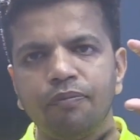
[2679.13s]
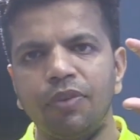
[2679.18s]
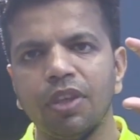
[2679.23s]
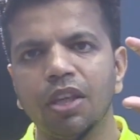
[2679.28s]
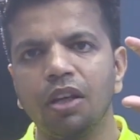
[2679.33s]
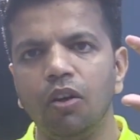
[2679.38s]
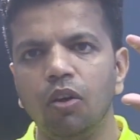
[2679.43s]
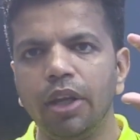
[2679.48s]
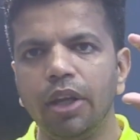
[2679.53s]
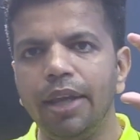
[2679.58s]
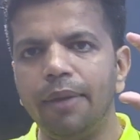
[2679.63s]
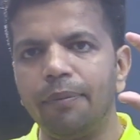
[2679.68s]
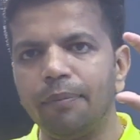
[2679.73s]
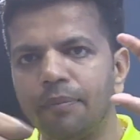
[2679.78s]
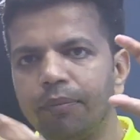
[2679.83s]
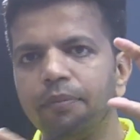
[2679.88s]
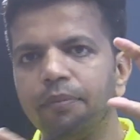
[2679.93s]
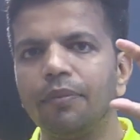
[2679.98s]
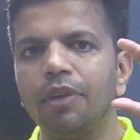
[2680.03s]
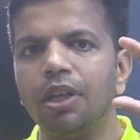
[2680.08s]
Okay,
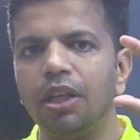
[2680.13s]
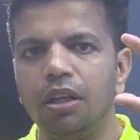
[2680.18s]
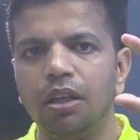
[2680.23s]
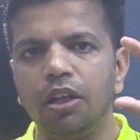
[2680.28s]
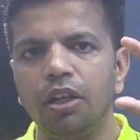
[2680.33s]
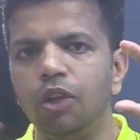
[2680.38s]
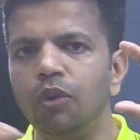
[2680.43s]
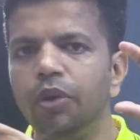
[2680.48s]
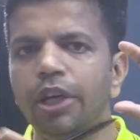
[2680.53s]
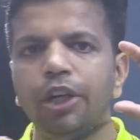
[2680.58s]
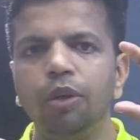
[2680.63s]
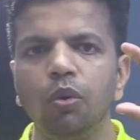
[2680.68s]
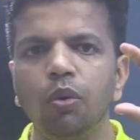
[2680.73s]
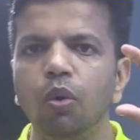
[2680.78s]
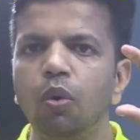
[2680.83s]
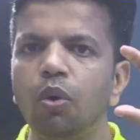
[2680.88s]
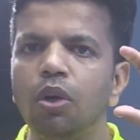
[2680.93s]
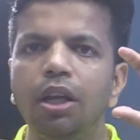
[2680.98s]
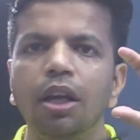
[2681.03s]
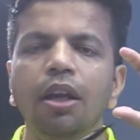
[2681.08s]
you need to
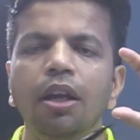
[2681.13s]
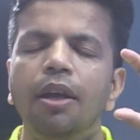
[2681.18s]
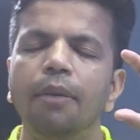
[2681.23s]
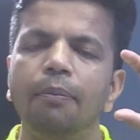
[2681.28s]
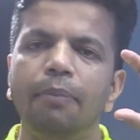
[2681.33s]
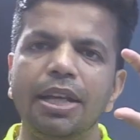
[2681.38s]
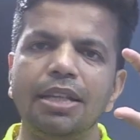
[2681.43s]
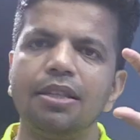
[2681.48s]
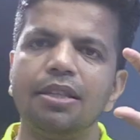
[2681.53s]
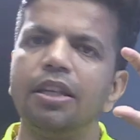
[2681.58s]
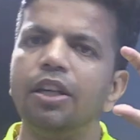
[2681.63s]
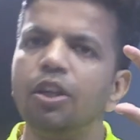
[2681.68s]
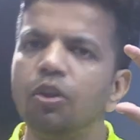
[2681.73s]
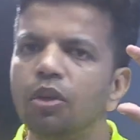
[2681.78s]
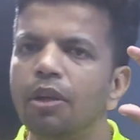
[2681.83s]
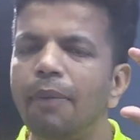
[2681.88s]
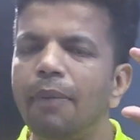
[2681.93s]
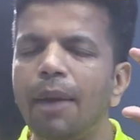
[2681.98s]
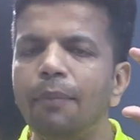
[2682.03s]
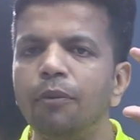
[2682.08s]
load pages into
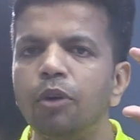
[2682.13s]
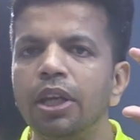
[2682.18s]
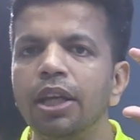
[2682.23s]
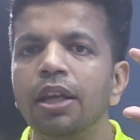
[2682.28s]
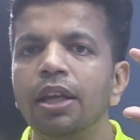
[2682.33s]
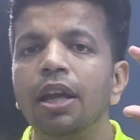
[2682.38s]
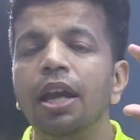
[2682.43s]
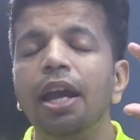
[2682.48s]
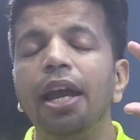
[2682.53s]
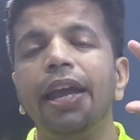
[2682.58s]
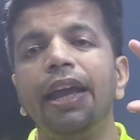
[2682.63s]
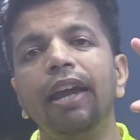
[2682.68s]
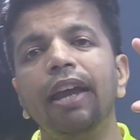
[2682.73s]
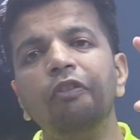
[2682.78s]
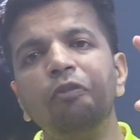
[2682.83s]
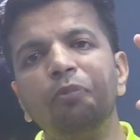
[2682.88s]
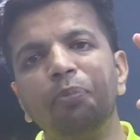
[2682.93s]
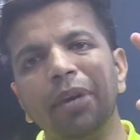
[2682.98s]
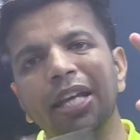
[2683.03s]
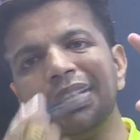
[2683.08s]
the memory.
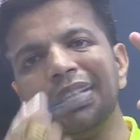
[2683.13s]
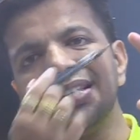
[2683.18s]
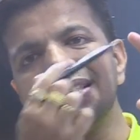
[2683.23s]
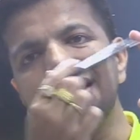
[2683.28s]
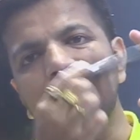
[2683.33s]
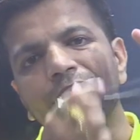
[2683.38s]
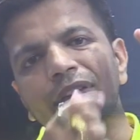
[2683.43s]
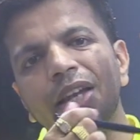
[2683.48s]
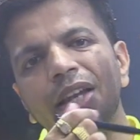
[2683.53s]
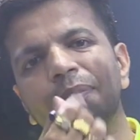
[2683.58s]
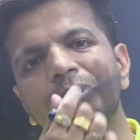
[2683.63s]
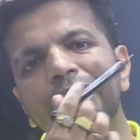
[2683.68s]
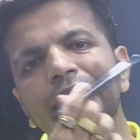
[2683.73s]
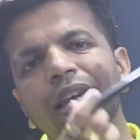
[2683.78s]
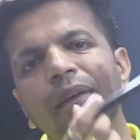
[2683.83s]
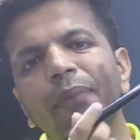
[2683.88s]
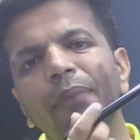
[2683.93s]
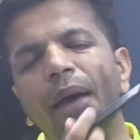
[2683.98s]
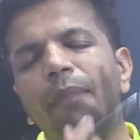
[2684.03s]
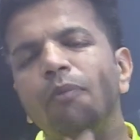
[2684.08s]
If pages available in
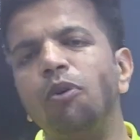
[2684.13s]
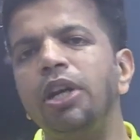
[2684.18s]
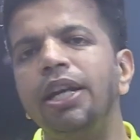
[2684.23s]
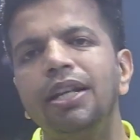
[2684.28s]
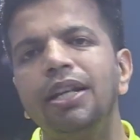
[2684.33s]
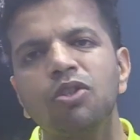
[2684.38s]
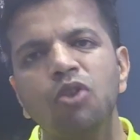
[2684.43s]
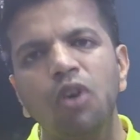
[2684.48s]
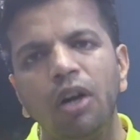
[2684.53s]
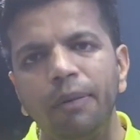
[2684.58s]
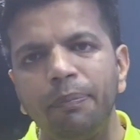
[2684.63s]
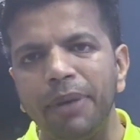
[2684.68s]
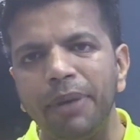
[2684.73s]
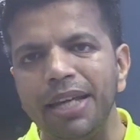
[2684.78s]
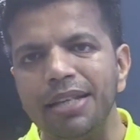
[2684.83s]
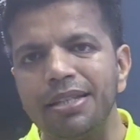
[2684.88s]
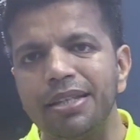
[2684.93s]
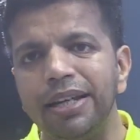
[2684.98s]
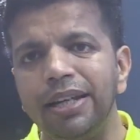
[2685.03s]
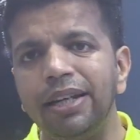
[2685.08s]
a memory, it is called
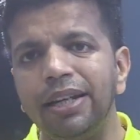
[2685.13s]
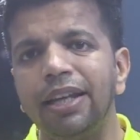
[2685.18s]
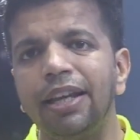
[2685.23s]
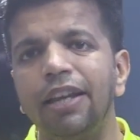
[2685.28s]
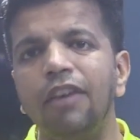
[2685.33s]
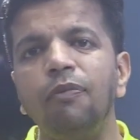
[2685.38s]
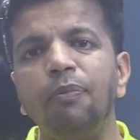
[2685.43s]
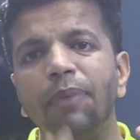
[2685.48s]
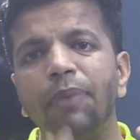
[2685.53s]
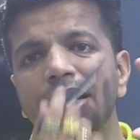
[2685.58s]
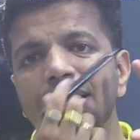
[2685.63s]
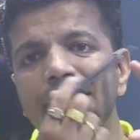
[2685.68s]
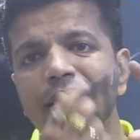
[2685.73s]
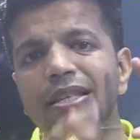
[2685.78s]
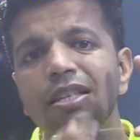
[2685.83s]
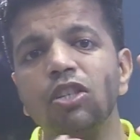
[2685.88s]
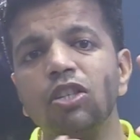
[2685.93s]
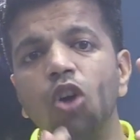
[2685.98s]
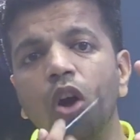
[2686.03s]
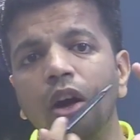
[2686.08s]
page hit. If pages
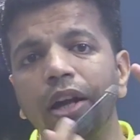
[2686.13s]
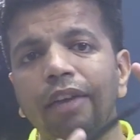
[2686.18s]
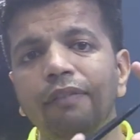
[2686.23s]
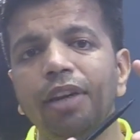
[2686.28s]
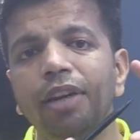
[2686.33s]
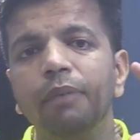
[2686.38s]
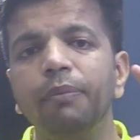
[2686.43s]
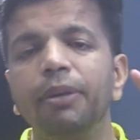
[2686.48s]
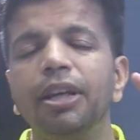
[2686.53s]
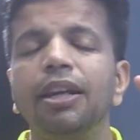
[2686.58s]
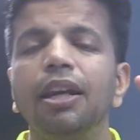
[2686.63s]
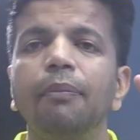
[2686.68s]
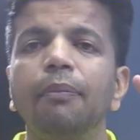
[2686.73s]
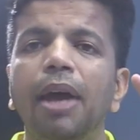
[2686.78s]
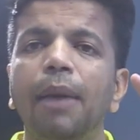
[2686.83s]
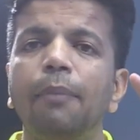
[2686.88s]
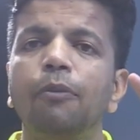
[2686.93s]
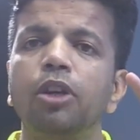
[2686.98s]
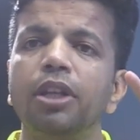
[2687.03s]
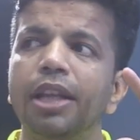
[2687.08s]
is not available in a
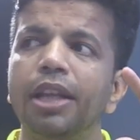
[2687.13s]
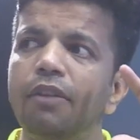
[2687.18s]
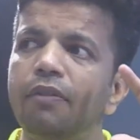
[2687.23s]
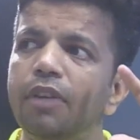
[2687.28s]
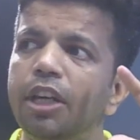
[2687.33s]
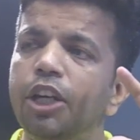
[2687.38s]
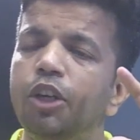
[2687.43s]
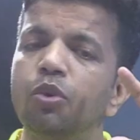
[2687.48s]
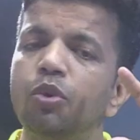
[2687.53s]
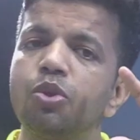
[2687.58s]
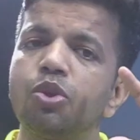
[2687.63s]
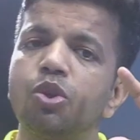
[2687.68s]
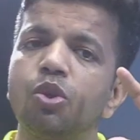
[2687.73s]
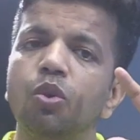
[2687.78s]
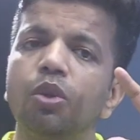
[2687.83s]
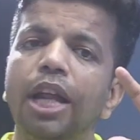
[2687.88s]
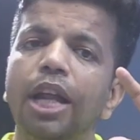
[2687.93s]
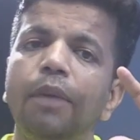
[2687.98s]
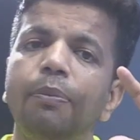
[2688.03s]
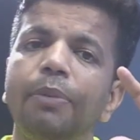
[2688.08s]
memory, then we need to
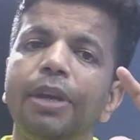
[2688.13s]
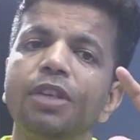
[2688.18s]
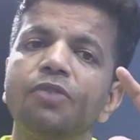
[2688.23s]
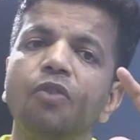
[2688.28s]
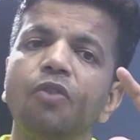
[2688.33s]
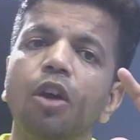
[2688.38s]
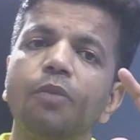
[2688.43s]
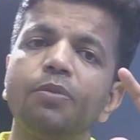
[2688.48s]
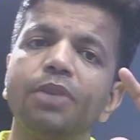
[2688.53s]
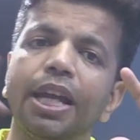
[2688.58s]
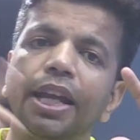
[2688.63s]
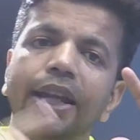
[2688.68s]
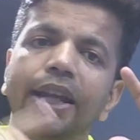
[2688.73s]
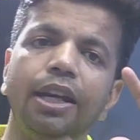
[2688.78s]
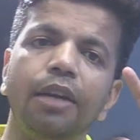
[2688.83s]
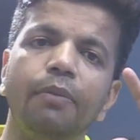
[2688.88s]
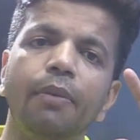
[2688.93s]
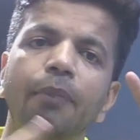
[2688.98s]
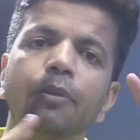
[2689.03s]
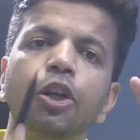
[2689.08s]
store that page from
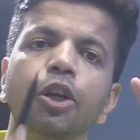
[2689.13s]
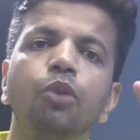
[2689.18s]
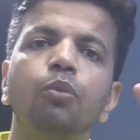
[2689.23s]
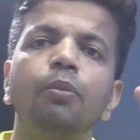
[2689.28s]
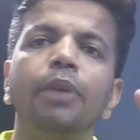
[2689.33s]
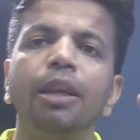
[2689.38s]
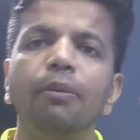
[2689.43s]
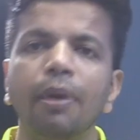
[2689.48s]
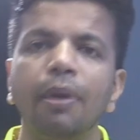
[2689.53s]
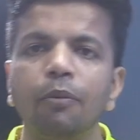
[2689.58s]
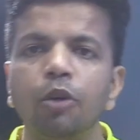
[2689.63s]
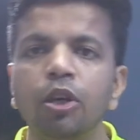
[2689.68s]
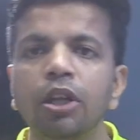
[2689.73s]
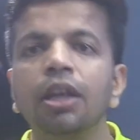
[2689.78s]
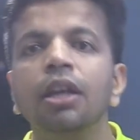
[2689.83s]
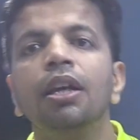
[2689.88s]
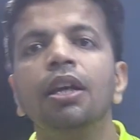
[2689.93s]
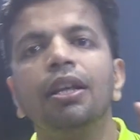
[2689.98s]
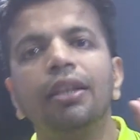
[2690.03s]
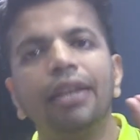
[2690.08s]
secondary memory to main memory.
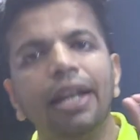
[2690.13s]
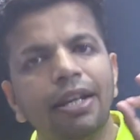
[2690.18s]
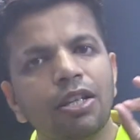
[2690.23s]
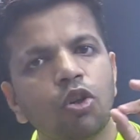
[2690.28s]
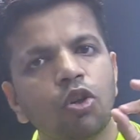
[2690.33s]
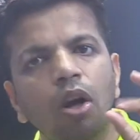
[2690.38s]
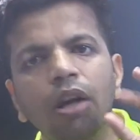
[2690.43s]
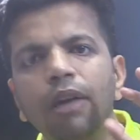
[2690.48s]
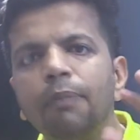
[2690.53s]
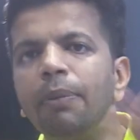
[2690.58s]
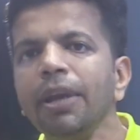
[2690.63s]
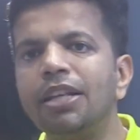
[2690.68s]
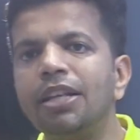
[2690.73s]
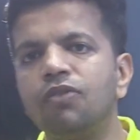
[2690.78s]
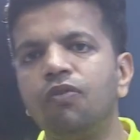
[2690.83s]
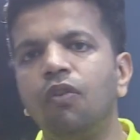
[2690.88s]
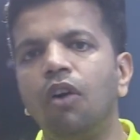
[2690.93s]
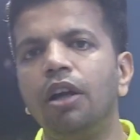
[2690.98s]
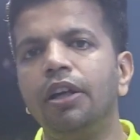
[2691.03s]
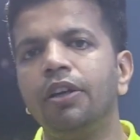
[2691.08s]
That is called a page
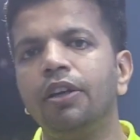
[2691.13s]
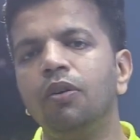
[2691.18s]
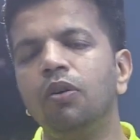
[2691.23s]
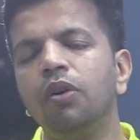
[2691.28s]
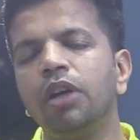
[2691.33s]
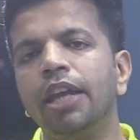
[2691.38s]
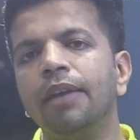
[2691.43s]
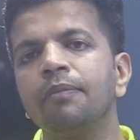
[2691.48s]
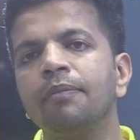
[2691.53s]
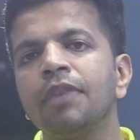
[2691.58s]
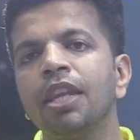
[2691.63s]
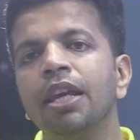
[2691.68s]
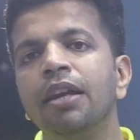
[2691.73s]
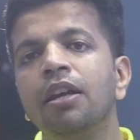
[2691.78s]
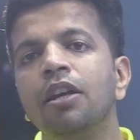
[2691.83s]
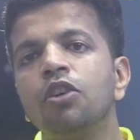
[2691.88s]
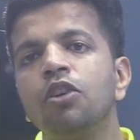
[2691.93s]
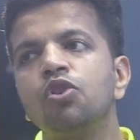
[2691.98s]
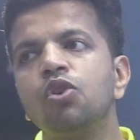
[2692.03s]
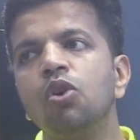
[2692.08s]
fault. Okay,
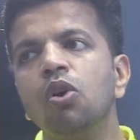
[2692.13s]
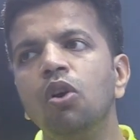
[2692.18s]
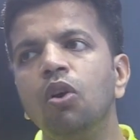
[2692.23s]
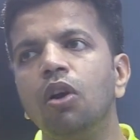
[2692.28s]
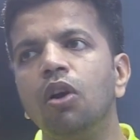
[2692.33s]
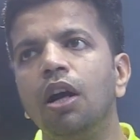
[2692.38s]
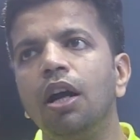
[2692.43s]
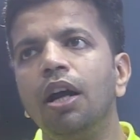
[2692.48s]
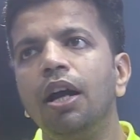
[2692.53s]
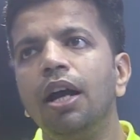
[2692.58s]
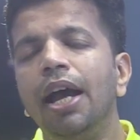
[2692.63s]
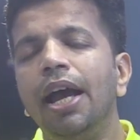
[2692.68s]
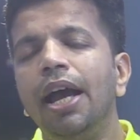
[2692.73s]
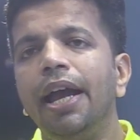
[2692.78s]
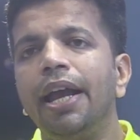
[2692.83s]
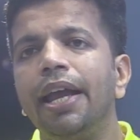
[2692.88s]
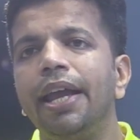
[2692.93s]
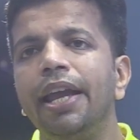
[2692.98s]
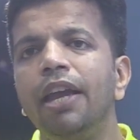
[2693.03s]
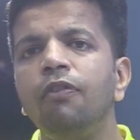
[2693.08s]
so
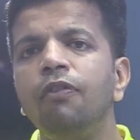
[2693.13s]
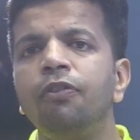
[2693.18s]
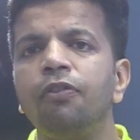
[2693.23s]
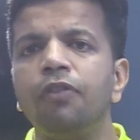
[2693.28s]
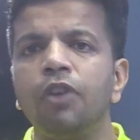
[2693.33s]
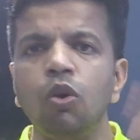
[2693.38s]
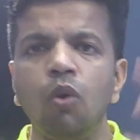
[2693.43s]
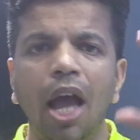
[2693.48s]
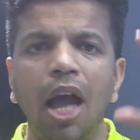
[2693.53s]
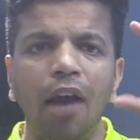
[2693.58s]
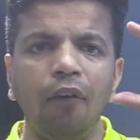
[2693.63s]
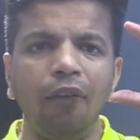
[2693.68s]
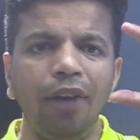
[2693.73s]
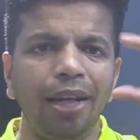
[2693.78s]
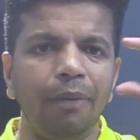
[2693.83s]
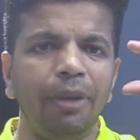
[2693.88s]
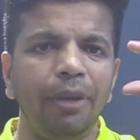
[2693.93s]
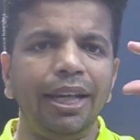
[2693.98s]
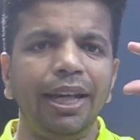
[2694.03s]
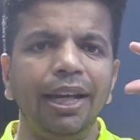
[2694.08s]
if you have a
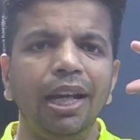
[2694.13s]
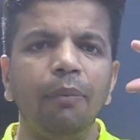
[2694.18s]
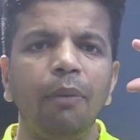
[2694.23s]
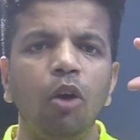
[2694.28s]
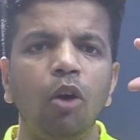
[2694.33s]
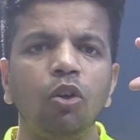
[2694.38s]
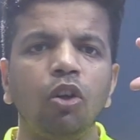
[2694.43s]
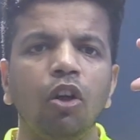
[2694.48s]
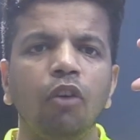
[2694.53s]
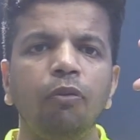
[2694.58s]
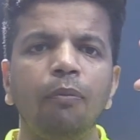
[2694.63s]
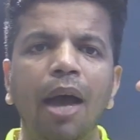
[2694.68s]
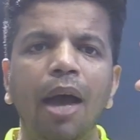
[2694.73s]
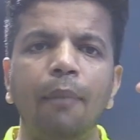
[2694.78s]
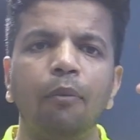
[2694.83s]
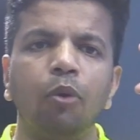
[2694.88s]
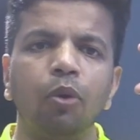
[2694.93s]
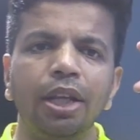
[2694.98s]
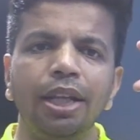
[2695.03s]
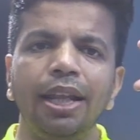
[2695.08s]
limited amount of
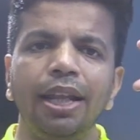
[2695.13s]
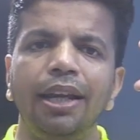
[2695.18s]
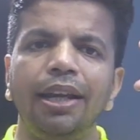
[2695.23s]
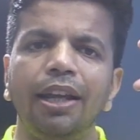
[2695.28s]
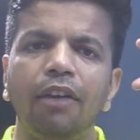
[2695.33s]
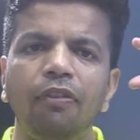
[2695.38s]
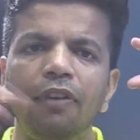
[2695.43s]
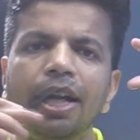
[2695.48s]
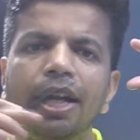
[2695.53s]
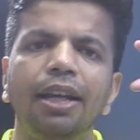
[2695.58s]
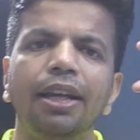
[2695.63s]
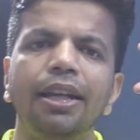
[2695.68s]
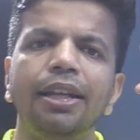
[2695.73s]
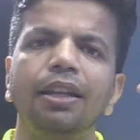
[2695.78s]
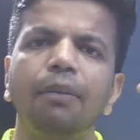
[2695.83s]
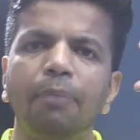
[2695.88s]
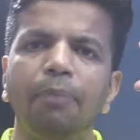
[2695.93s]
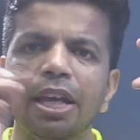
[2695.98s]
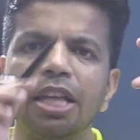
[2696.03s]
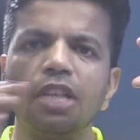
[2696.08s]
memory, then definitely
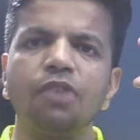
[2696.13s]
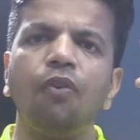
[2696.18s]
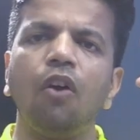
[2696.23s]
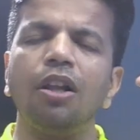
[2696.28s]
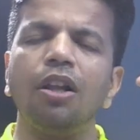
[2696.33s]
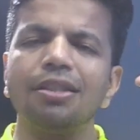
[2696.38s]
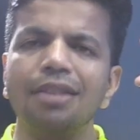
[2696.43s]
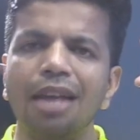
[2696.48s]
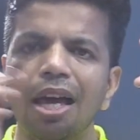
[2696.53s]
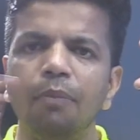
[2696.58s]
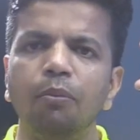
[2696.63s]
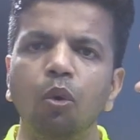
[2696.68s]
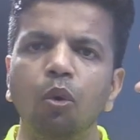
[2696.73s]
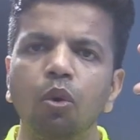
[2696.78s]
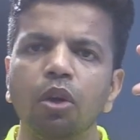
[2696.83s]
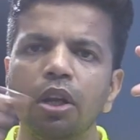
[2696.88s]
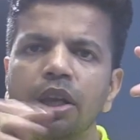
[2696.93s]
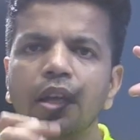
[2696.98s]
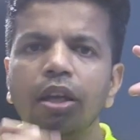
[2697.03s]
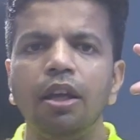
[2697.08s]
the page faults are more.